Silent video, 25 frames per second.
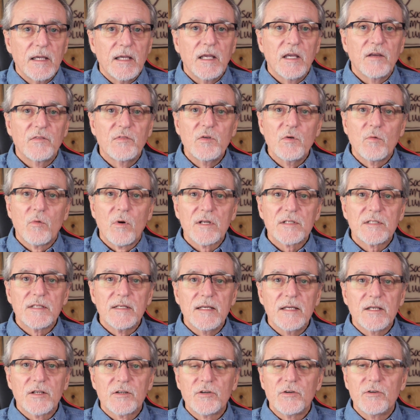If you want
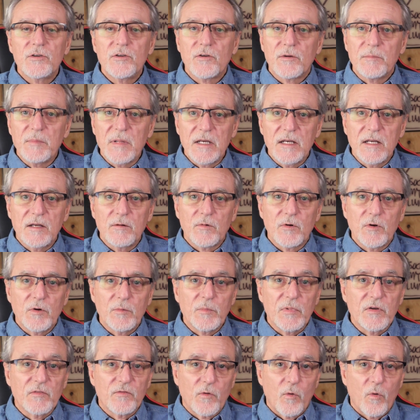to enter your meeting
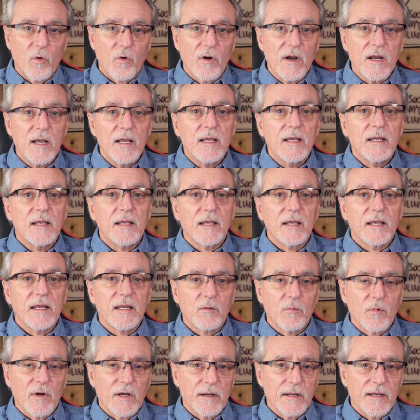room before
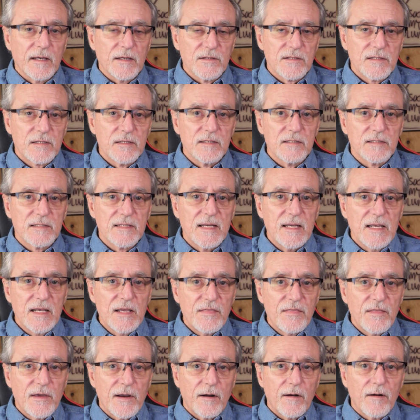anyone else is
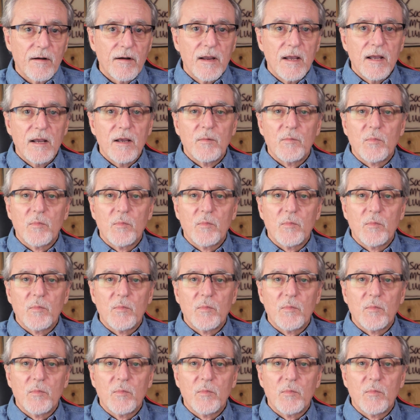in there,